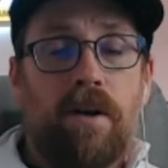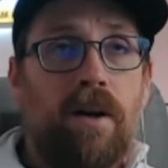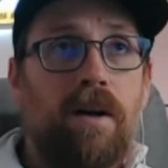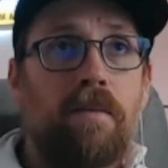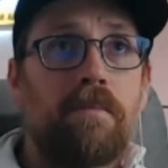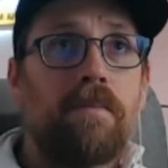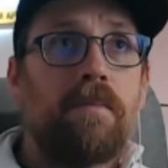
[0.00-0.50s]

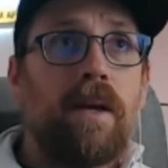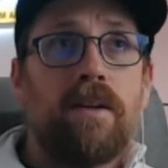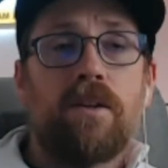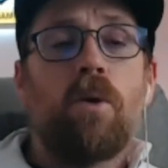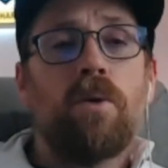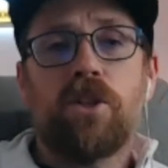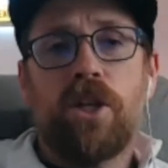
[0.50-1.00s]
And you
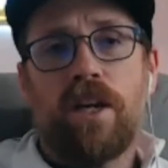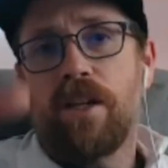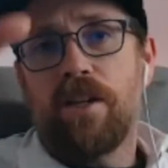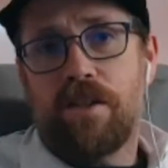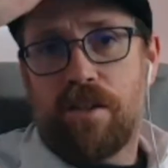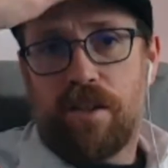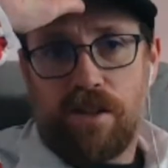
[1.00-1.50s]

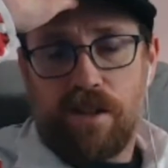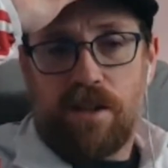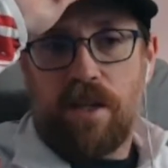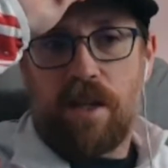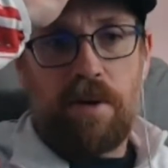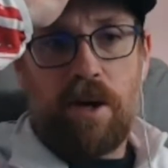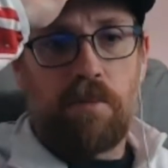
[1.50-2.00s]

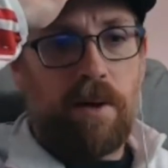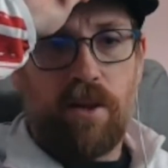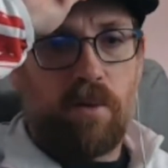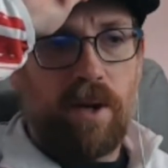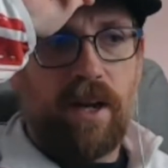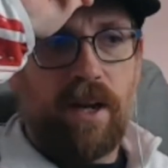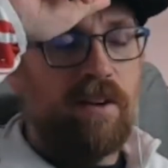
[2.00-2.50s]
didn't
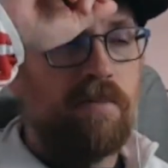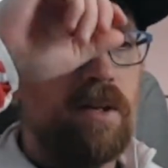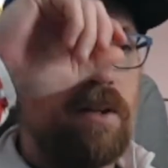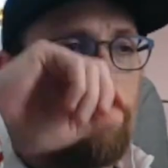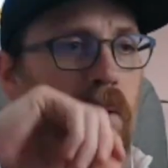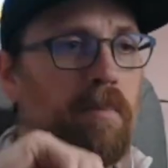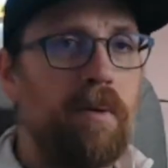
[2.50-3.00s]
find Welsh
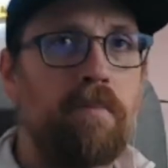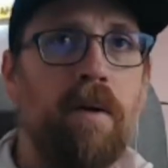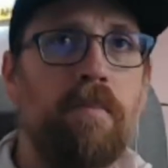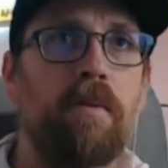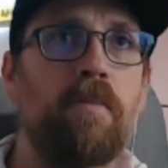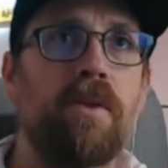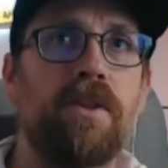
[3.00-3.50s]
Techie, didn't you
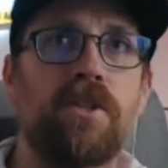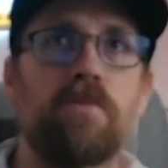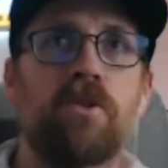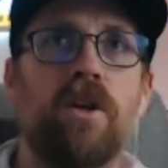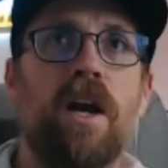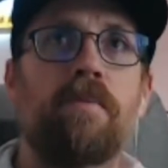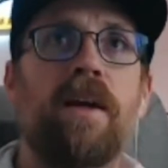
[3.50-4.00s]
find Welsh?
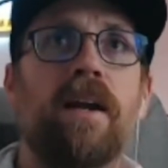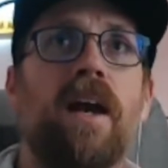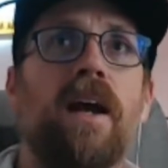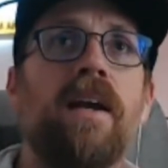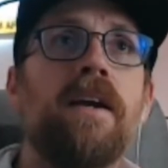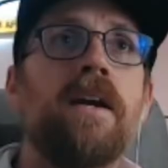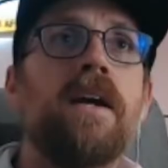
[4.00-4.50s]
That
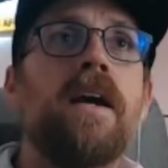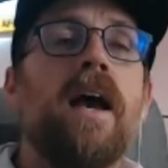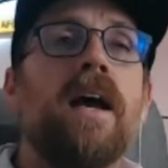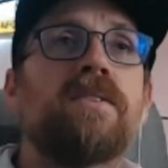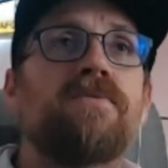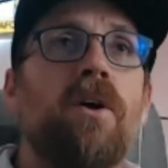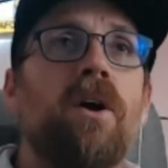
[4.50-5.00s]
guy,
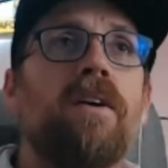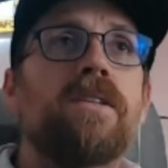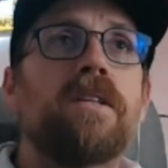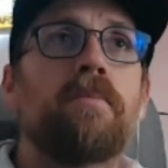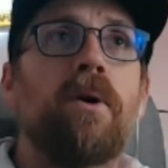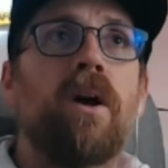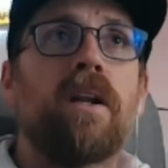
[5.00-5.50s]
as far as
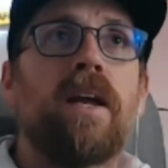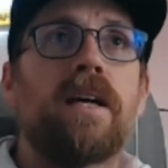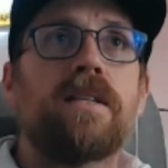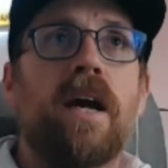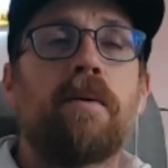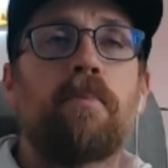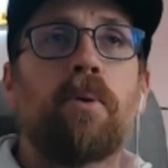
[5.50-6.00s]
the
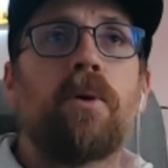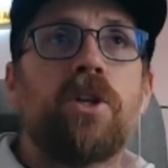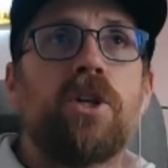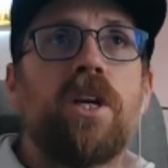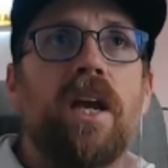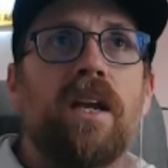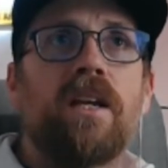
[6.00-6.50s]
podcast, I
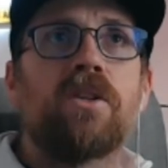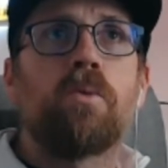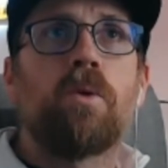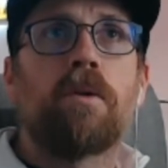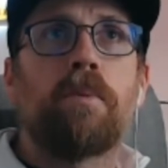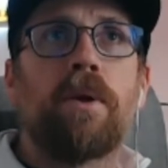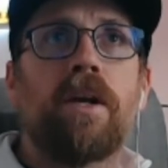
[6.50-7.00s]
appreciate his
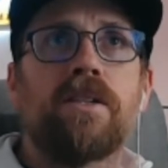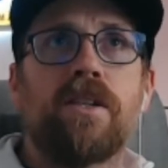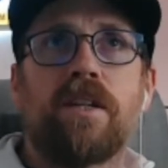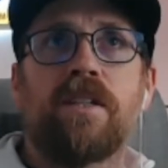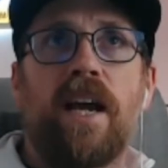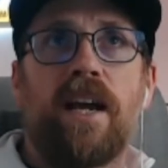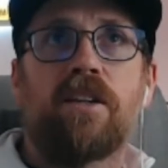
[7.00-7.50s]
work because of
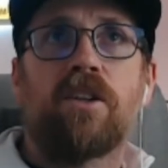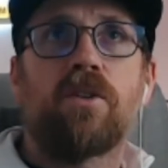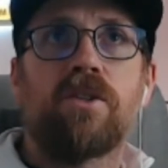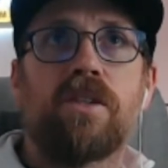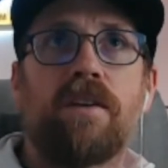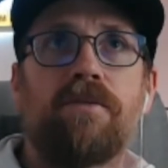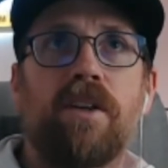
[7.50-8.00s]
the technical
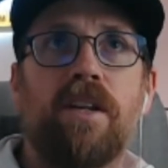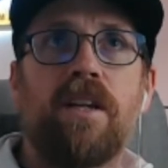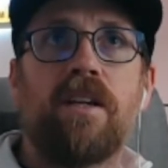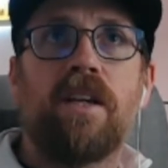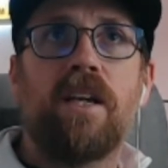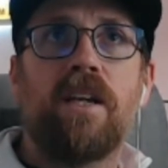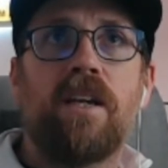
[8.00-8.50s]
stuff that
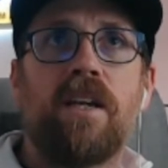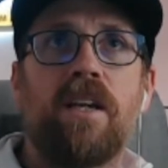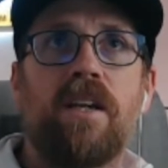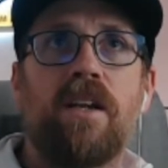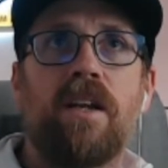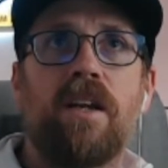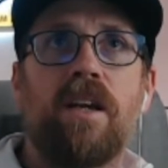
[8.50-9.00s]

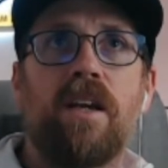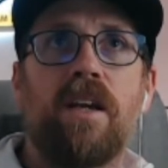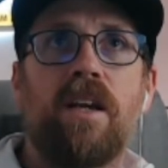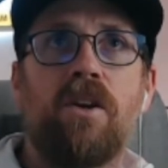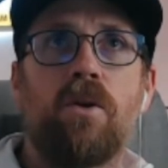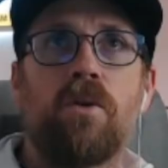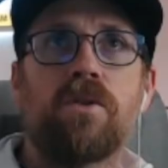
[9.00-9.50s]
he
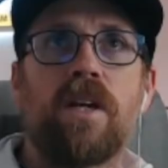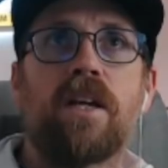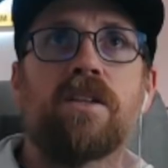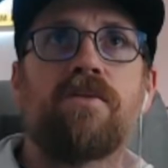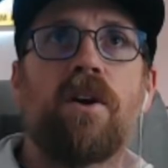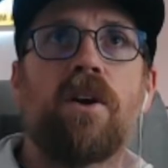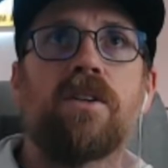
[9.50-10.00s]
knows. Like,
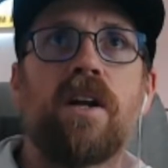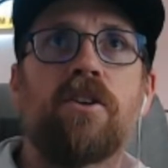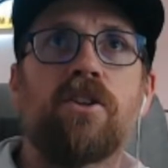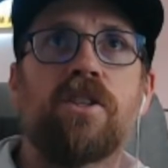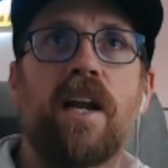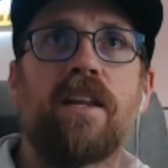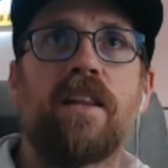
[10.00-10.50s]
as far as
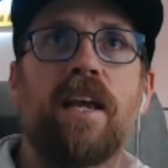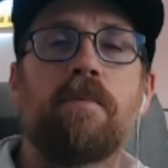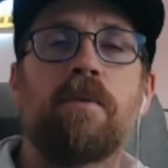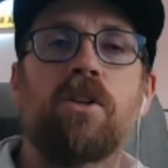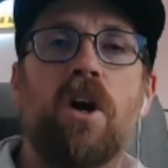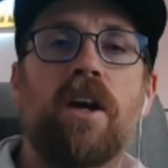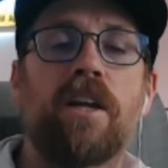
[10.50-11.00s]
understanding the game
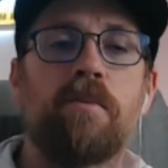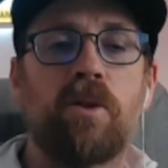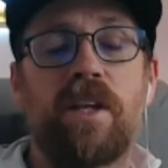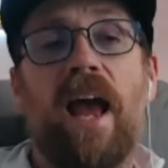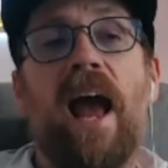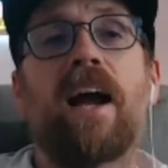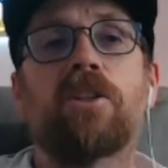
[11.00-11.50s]
and talking about
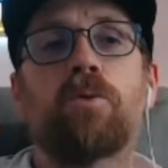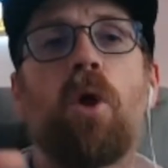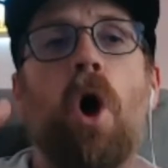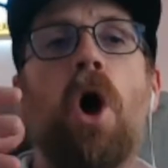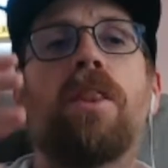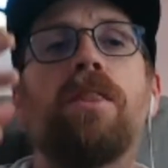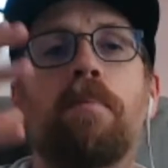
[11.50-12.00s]
the actual
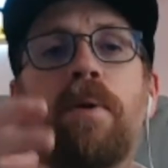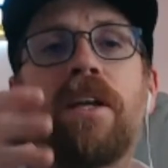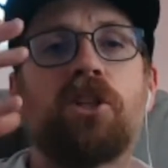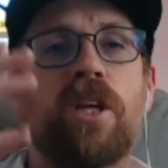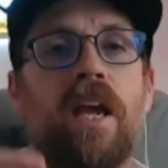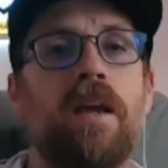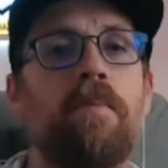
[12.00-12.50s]
on the
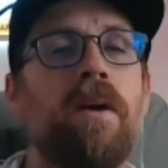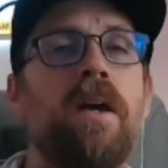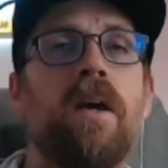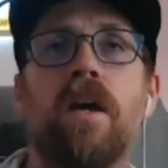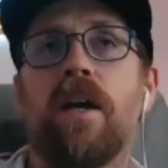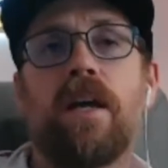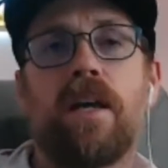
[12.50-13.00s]
pitch game,
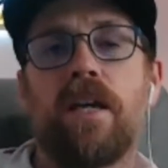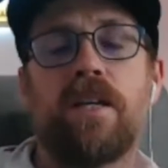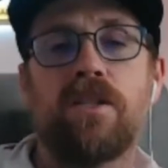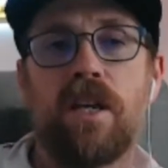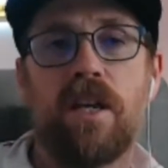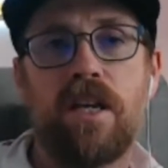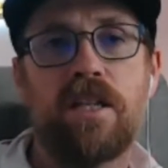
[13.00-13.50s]

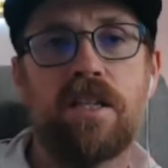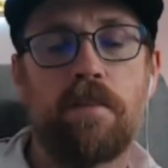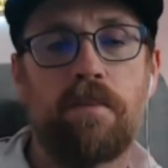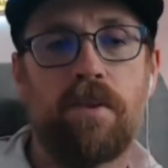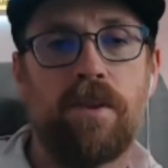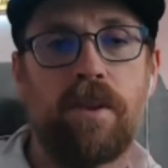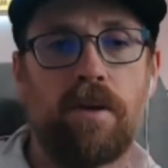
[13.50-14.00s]
he's
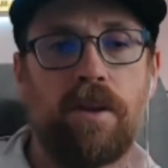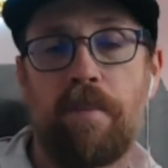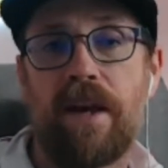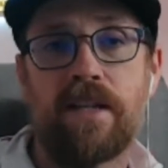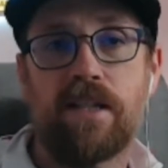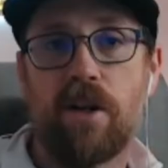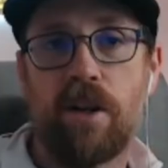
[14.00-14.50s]
the
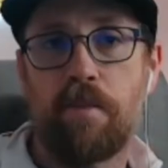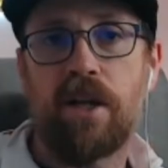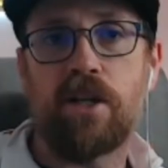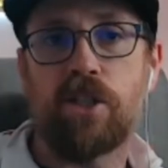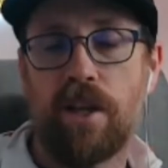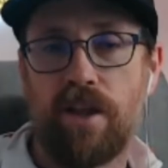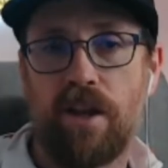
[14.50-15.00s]
best out of the
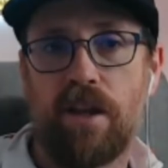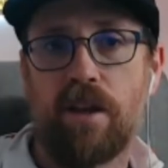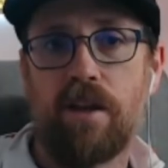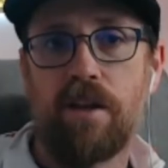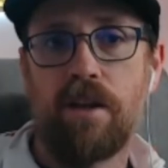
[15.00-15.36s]
bunch, I think.